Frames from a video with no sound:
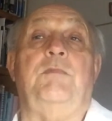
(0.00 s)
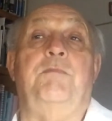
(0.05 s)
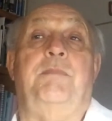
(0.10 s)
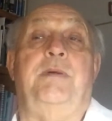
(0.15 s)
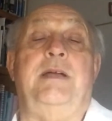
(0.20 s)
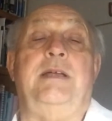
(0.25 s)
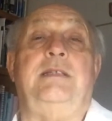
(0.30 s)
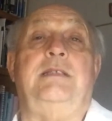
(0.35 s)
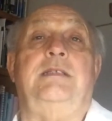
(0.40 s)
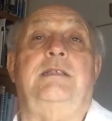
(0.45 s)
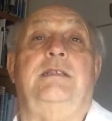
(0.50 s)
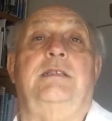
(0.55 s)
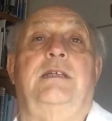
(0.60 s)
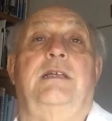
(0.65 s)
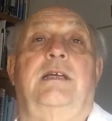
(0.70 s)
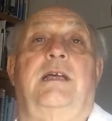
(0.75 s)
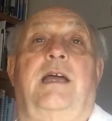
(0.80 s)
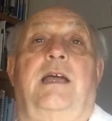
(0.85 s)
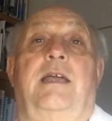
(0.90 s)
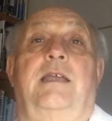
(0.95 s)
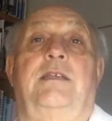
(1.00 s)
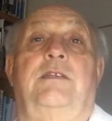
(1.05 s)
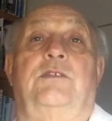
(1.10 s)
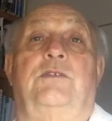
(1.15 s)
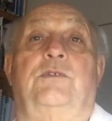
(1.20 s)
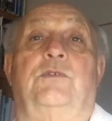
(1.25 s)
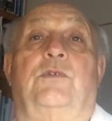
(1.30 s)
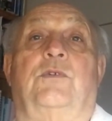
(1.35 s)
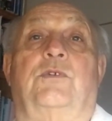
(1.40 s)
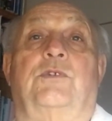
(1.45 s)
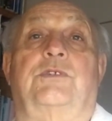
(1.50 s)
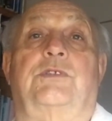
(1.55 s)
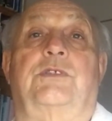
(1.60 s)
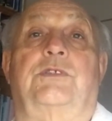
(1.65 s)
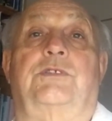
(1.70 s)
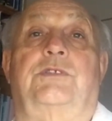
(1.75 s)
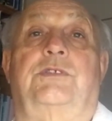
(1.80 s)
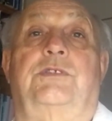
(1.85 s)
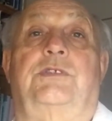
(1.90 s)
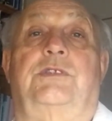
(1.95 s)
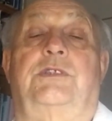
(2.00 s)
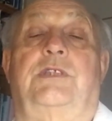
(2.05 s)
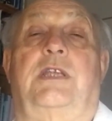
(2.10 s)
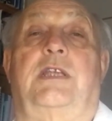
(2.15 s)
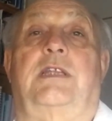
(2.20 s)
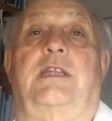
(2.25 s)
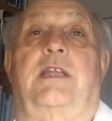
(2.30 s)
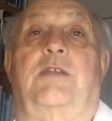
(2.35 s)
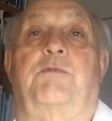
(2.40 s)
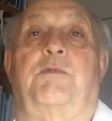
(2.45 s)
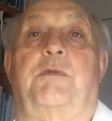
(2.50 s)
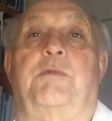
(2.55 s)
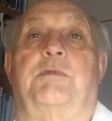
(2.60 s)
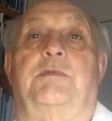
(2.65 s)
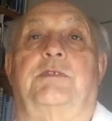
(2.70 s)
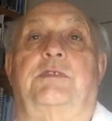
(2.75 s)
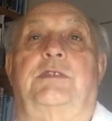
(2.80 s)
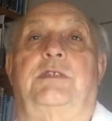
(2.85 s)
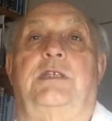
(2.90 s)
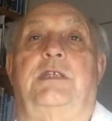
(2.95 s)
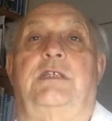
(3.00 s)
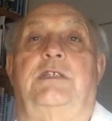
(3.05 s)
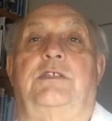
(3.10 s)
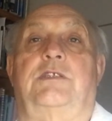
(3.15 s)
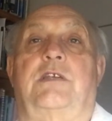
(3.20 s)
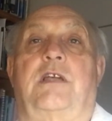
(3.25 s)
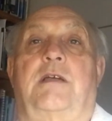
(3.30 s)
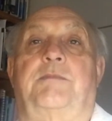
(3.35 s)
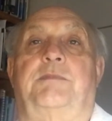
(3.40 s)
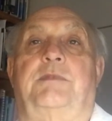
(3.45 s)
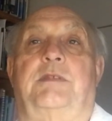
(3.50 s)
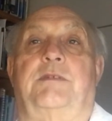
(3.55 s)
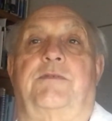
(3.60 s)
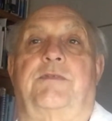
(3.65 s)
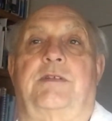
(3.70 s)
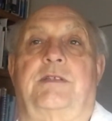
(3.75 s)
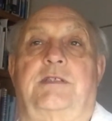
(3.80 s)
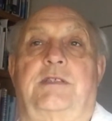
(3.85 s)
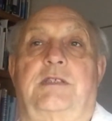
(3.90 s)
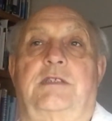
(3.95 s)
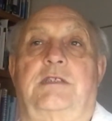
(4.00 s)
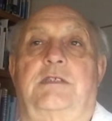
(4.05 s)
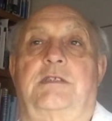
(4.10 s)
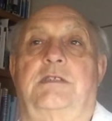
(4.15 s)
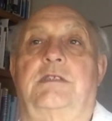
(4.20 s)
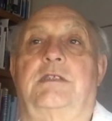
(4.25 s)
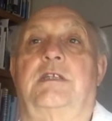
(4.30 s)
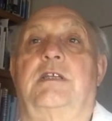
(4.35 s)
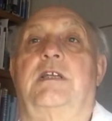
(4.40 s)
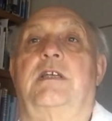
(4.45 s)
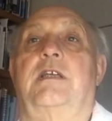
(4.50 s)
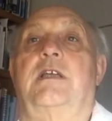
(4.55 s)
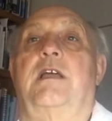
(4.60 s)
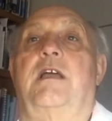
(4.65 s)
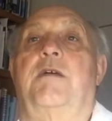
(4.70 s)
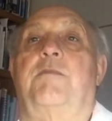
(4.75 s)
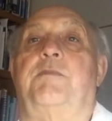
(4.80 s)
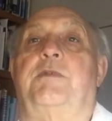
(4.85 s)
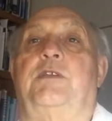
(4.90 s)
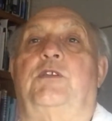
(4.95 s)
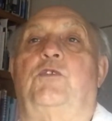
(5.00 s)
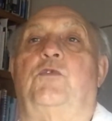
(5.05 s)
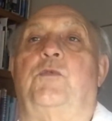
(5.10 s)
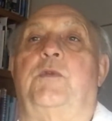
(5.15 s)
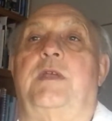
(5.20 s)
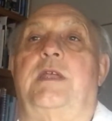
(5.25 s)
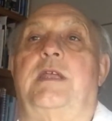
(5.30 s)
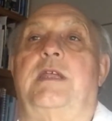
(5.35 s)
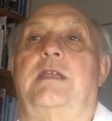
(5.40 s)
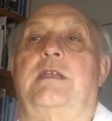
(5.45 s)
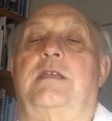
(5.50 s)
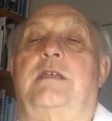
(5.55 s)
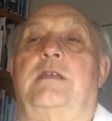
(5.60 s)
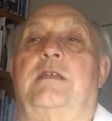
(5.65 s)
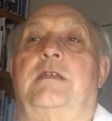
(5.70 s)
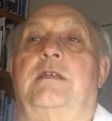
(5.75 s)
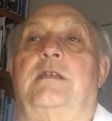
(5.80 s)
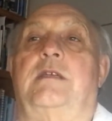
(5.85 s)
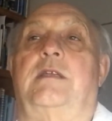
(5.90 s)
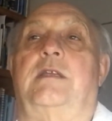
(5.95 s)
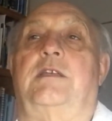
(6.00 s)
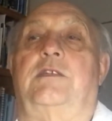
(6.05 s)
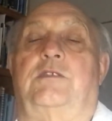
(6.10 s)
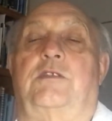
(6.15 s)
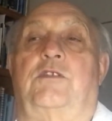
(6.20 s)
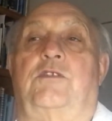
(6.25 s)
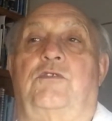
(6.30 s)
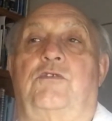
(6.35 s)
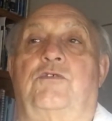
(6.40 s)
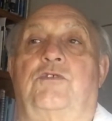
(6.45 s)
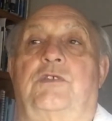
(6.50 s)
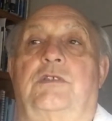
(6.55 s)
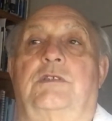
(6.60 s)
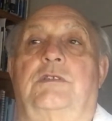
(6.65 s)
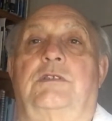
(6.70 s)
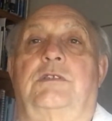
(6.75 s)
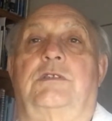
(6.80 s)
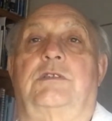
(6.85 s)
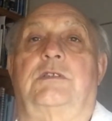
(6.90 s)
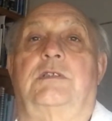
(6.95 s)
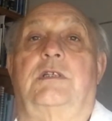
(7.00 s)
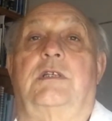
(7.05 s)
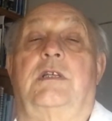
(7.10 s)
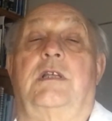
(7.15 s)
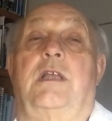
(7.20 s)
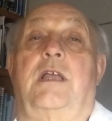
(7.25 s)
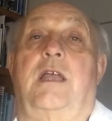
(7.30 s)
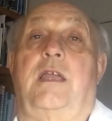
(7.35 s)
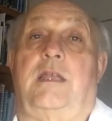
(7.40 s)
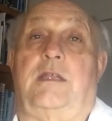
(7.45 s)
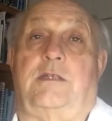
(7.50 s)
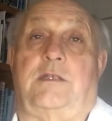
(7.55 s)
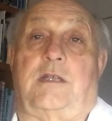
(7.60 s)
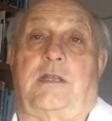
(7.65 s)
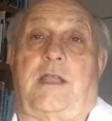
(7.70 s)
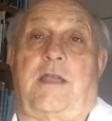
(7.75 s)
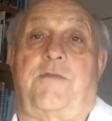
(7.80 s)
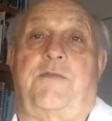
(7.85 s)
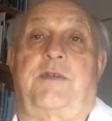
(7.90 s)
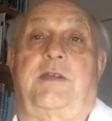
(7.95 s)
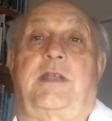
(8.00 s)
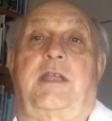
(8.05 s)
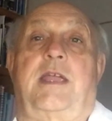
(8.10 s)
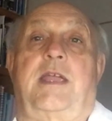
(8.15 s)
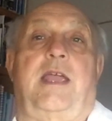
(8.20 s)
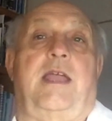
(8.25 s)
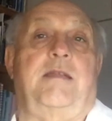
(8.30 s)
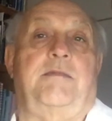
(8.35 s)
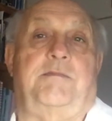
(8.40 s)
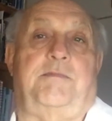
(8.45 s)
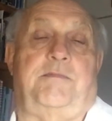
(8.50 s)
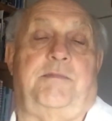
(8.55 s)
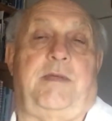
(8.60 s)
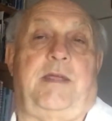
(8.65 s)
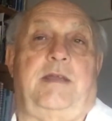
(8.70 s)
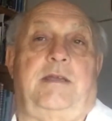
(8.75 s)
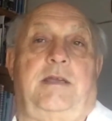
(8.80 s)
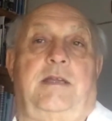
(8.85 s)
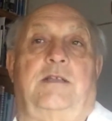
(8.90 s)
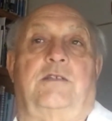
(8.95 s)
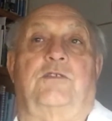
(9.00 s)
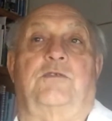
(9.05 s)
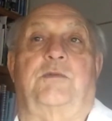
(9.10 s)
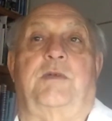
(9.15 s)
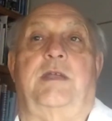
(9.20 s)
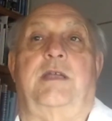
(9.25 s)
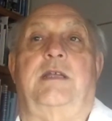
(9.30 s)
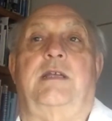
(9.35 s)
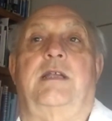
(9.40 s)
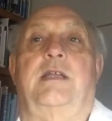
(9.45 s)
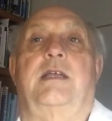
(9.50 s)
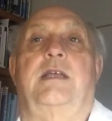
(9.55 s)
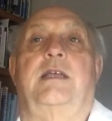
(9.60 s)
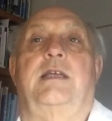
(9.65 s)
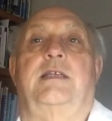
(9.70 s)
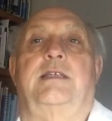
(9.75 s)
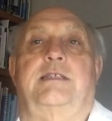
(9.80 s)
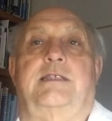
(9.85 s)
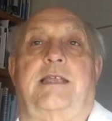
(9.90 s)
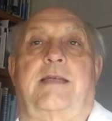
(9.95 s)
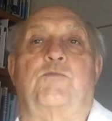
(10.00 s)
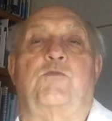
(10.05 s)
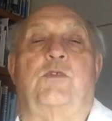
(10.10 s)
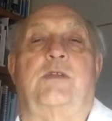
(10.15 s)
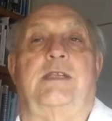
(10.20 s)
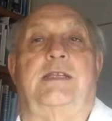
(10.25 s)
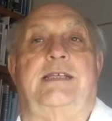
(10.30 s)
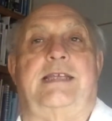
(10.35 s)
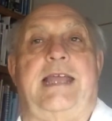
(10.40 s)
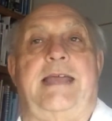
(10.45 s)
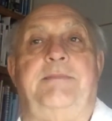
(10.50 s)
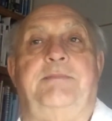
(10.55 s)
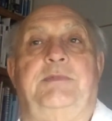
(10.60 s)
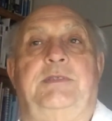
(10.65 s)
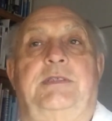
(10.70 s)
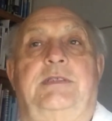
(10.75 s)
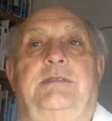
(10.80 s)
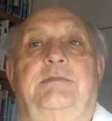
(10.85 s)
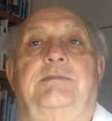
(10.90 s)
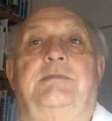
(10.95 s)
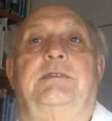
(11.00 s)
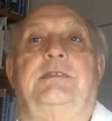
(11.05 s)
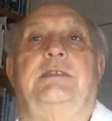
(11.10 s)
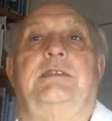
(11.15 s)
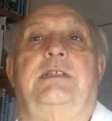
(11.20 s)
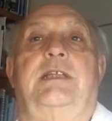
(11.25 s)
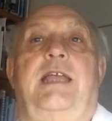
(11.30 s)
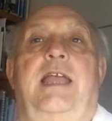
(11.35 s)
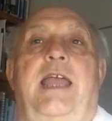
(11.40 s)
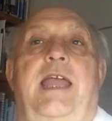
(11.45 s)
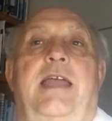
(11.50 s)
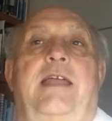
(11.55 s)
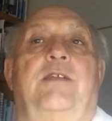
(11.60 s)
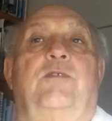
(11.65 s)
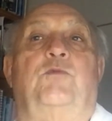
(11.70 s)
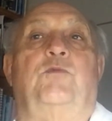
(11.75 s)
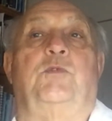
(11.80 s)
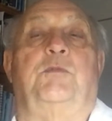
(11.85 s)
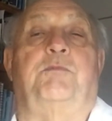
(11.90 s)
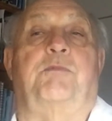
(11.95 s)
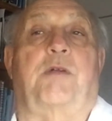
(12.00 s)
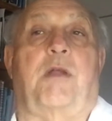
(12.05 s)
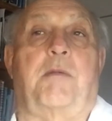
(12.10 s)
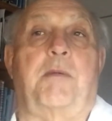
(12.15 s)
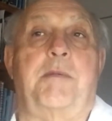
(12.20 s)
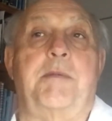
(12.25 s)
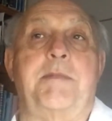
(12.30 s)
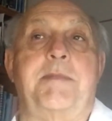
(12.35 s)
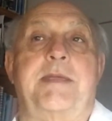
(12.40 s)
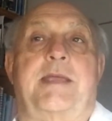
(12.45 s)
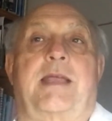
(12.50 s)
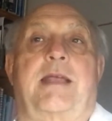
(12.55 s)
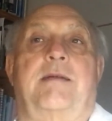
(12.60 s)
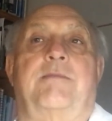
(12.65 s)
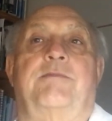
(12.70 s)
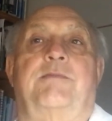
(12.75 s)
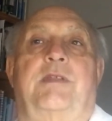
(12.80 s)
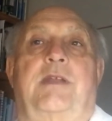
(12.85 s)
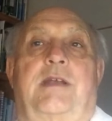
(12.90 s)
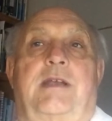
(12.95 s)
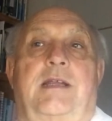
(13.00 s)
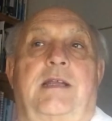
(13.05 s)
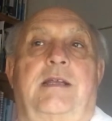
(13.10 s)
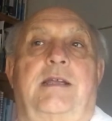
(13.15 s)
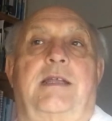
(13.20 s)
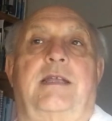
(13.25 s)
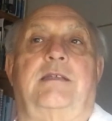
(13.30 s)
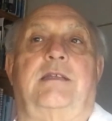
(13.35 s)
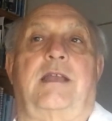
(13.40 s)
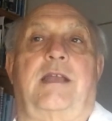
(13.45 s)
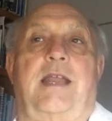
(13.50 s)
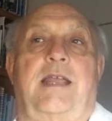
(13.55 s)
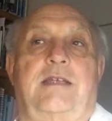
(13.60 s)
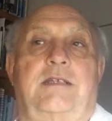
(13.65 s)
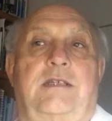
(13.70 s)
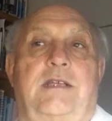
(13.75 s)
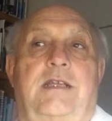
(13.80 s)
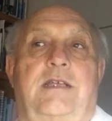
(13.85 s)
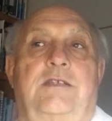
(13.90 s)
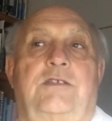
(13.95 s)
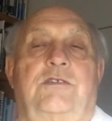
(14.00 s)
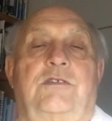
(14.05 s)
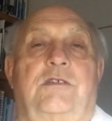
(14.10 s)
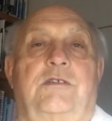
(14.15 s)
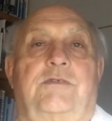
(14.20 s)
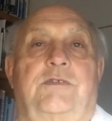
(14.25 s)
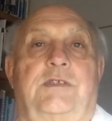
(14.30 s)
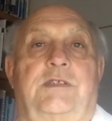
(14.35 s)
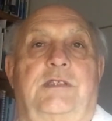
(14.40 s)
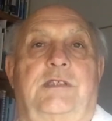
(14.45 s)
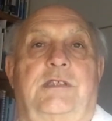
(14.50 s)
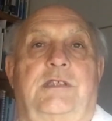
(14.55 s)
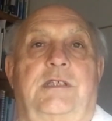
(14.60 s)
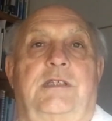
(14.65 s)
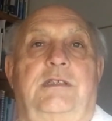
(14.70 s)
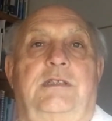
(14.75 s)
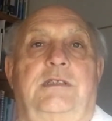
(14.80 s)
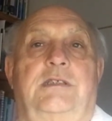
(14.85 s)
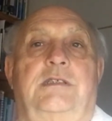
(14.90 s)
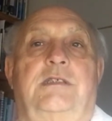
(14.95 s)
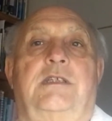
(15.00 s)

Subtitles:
But I do also think that we will see sharp differences between institutions in South Africa and elsewhere. Some will adapt and would probably become the real internationalized universities.